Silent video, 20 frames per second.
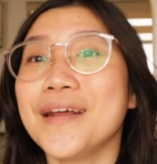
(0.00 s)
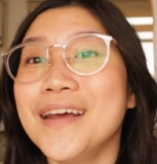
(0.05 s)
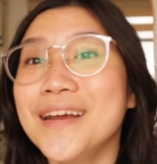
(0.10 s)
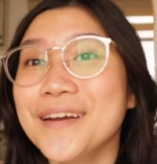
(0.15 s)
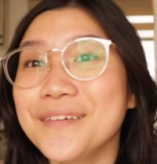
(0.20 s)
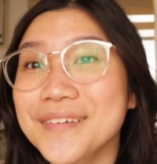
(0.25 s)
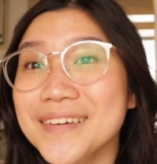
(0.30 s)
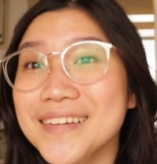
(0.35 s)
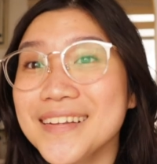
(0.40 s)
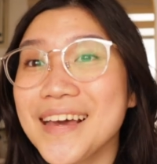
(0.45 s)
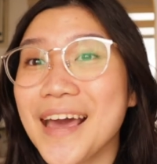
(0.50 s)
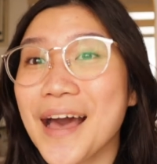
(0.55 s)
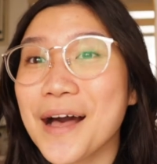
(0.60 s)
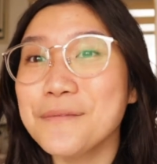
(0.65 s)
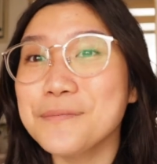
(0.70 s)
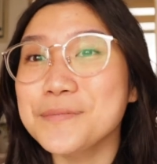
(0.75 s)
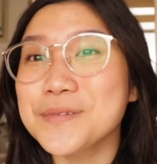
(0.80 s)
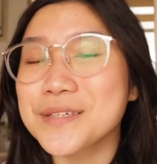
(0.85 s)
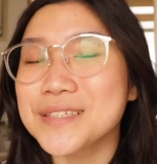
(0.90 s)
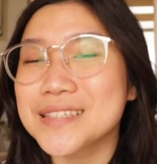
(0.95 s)
it really
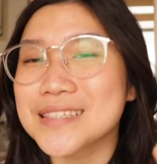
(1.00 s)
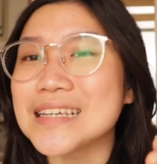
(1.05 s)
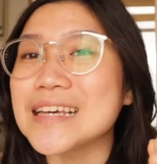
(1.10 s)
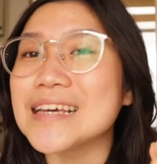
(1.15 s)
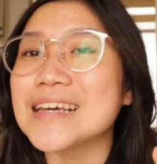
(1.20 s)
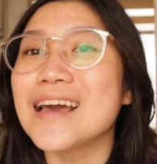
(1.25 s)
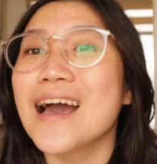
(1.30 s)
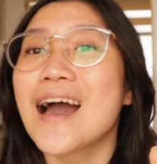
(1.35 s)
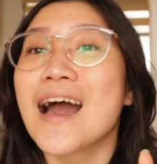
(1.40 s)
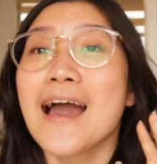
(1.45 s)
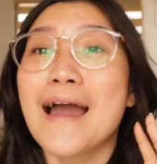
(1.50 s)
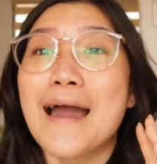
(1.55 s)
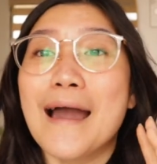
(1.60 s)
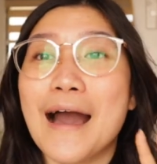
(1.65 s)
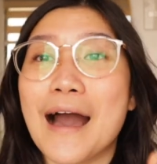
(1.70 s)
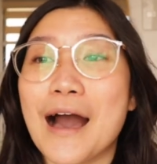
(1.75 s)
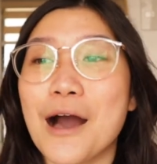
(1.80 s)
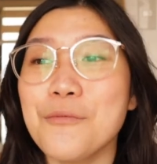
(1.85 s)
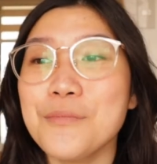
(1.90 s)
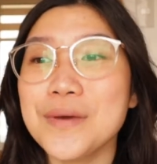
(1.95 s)
helps you see
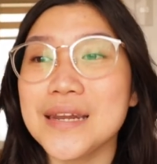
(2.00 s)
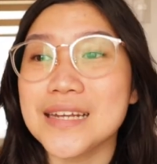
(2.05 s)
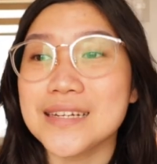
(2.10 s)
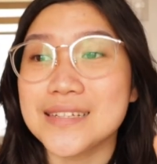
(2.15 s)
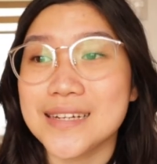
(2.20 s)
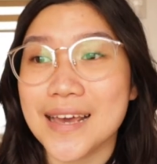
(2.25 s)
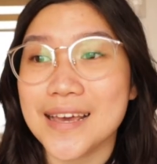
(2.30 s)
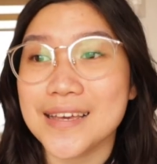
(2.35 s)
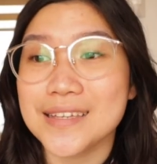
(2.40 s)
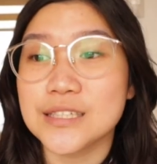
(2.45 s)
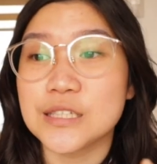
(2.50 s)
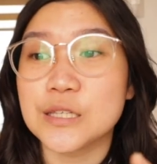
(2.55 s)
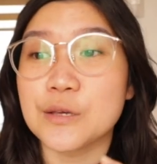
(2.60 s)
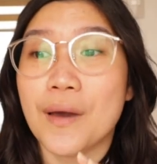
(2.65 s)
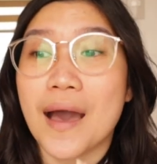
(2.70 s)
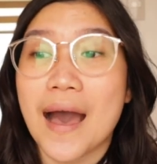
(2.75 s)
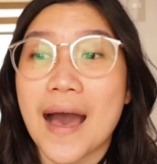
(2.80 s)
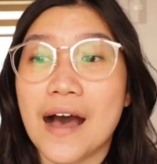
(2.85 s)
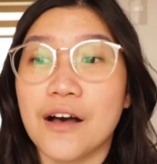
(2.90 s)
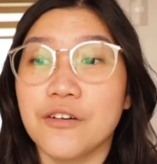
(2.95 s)
how many days you
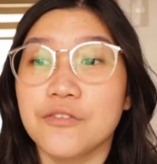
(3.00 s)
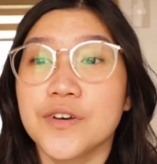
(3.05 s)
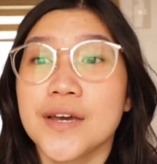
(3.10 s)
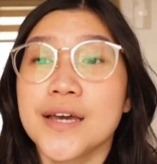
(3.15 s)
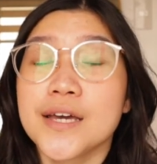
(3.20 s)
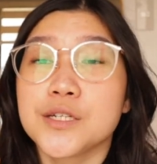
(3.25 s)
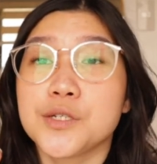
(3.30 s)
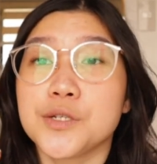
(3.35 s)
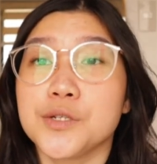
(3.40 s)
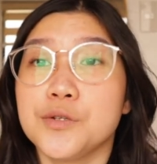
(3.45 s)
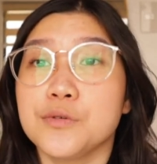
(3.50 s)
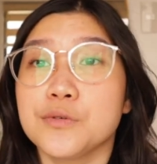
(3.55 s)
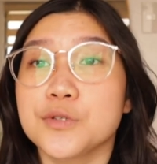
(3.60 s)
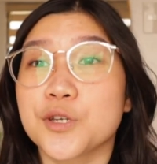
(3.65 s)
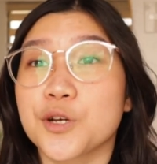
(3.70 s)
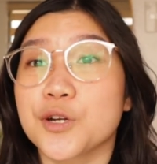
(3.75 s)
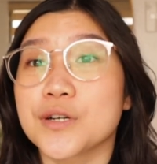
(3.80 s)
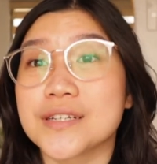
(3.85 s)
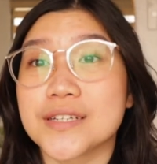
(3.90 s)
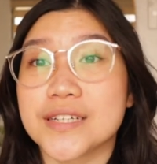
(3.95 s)
have to do
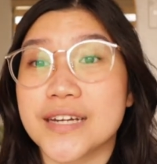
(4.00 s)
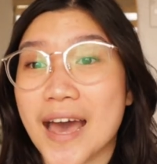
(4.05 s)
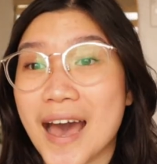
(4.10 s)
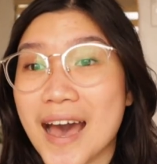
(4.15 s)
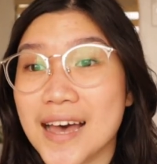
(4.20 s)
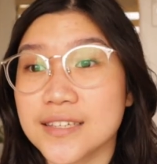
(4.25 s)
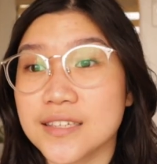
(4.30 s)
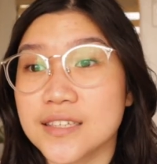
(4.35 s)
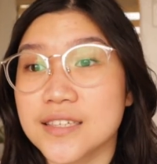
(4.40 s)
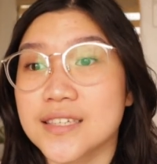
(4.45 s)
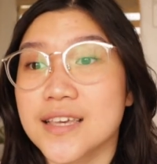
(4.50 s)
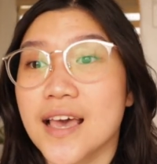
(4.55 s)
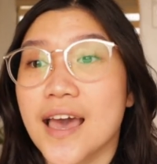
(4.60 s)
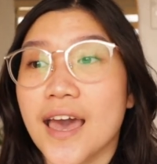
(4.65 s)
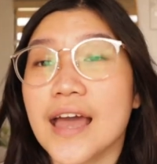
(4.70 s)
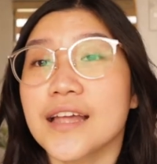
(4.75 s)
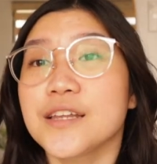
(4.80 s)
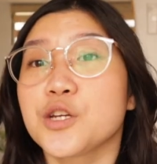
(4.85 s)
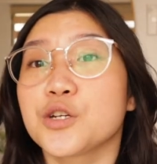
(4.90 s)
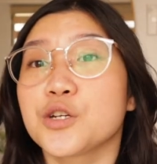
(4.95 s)
certain tasks and